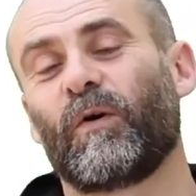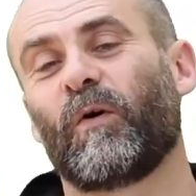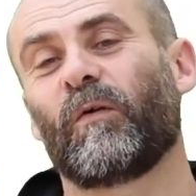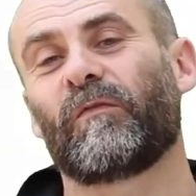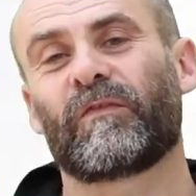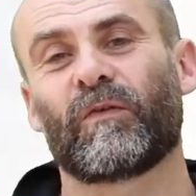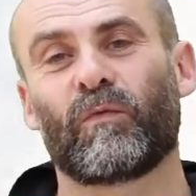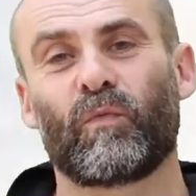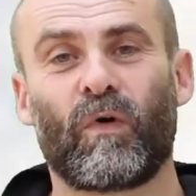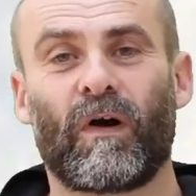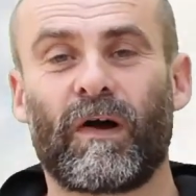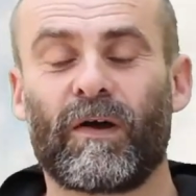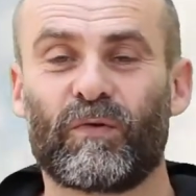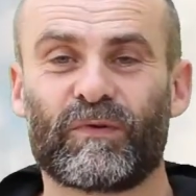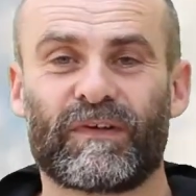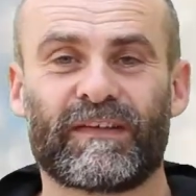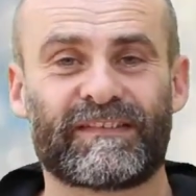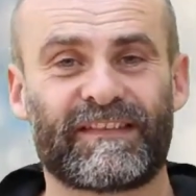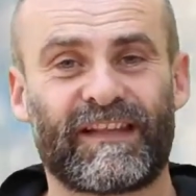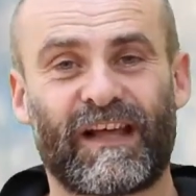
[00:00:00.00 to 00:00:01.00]
of the
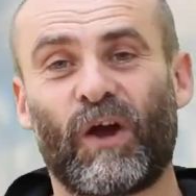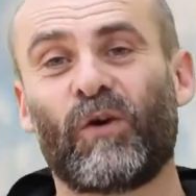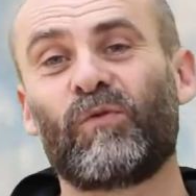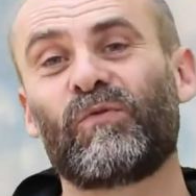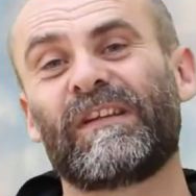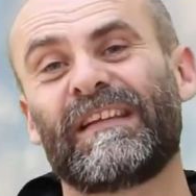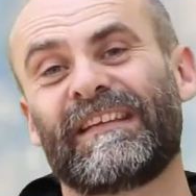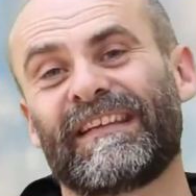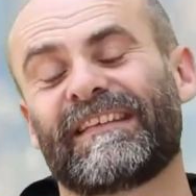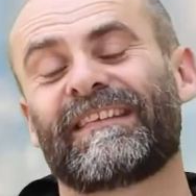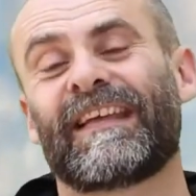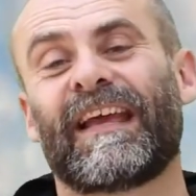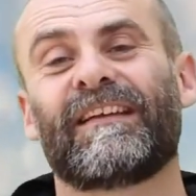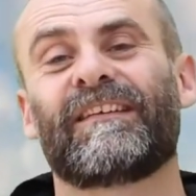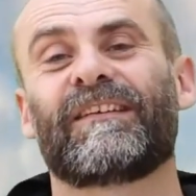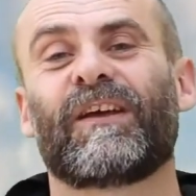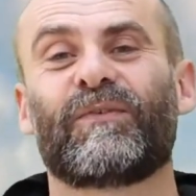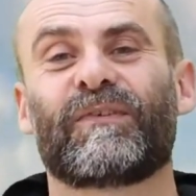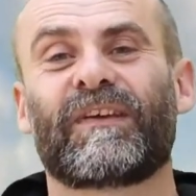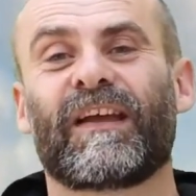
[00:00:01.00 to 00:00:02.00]
Wild. It's the only
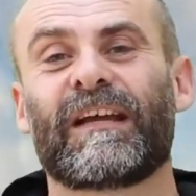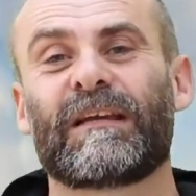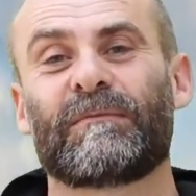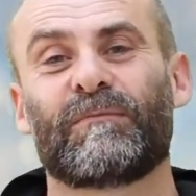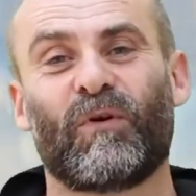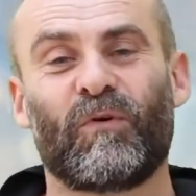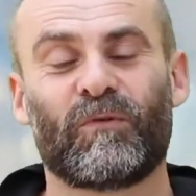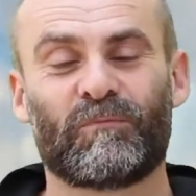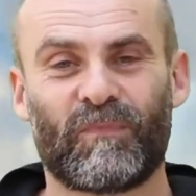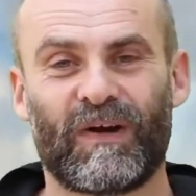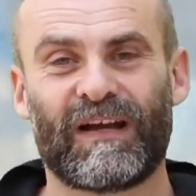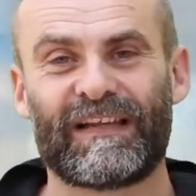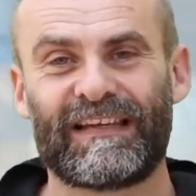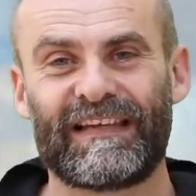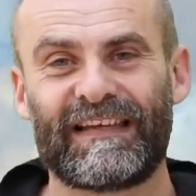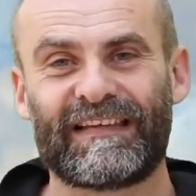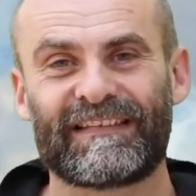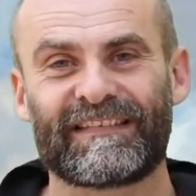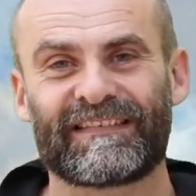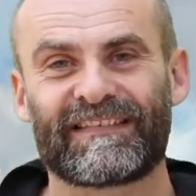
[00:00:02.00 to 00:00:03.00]
Nintendo game on my
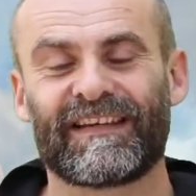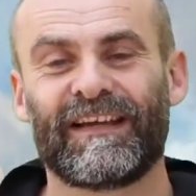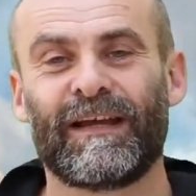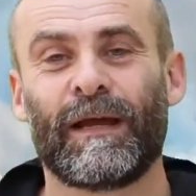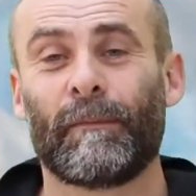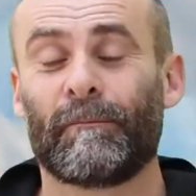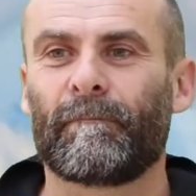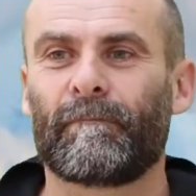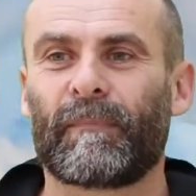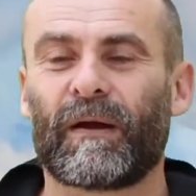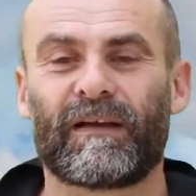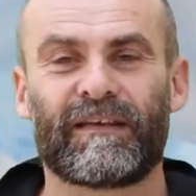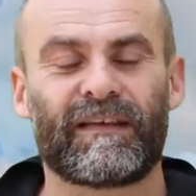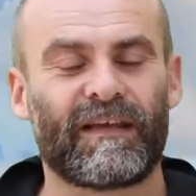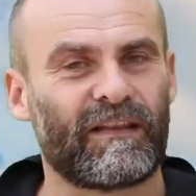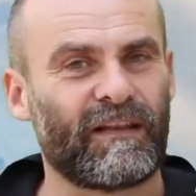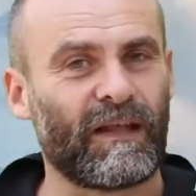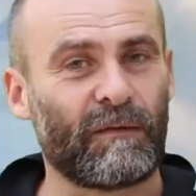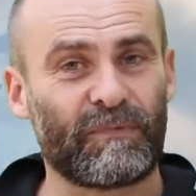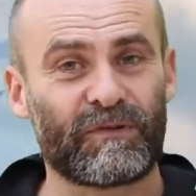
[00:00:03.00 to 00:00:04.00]
list. But
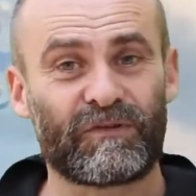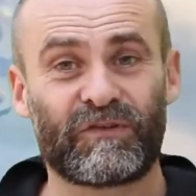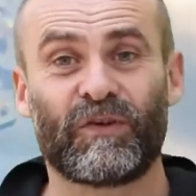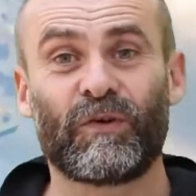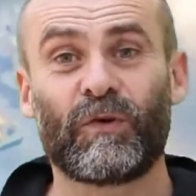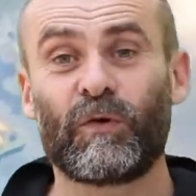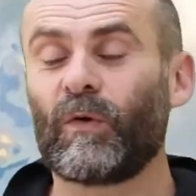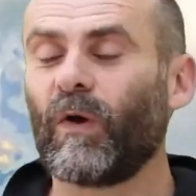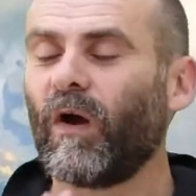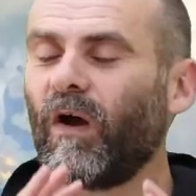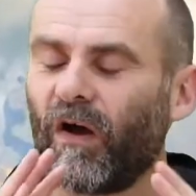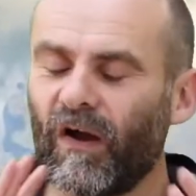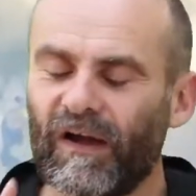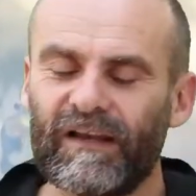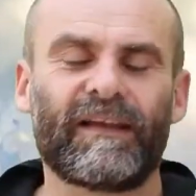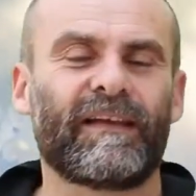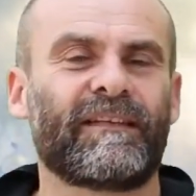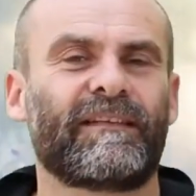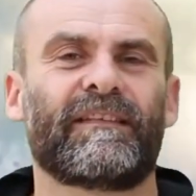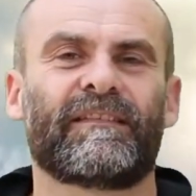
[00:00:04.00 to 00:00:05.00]
yeah, number 2,
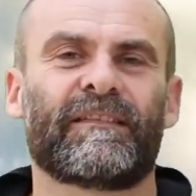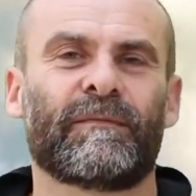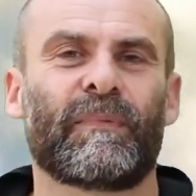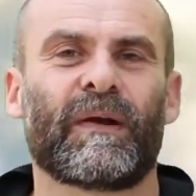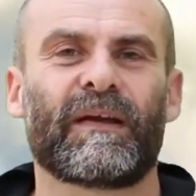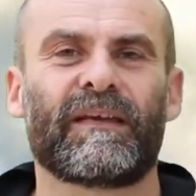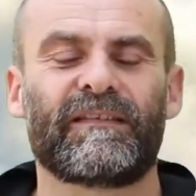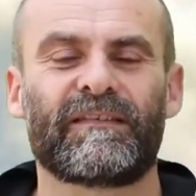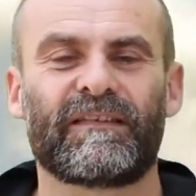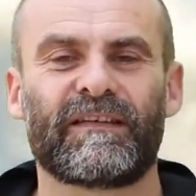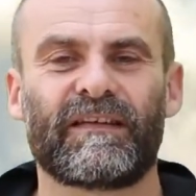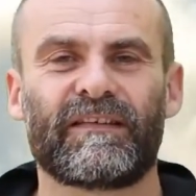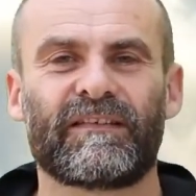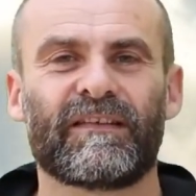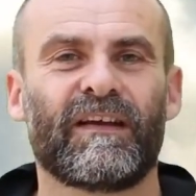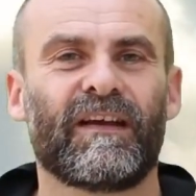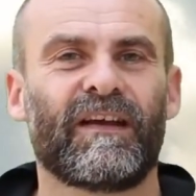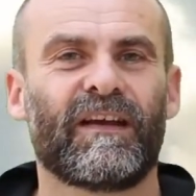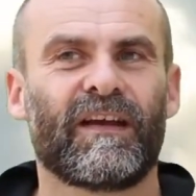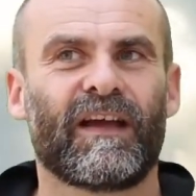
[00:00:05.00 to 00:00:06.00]
highly anticipated.
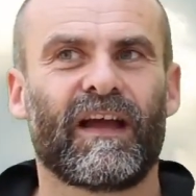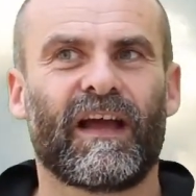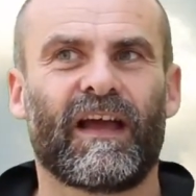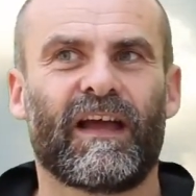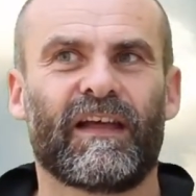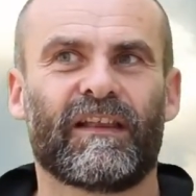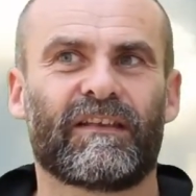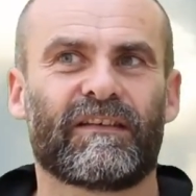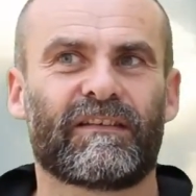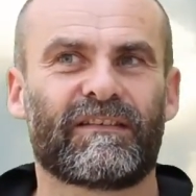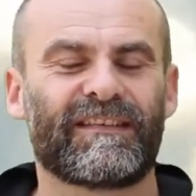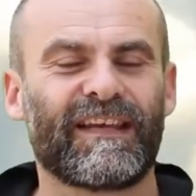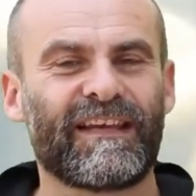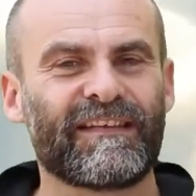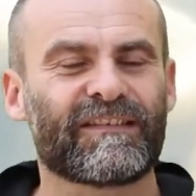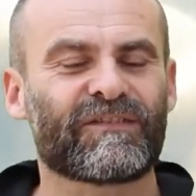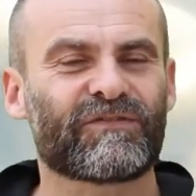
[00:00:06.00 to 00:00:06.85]
The teaser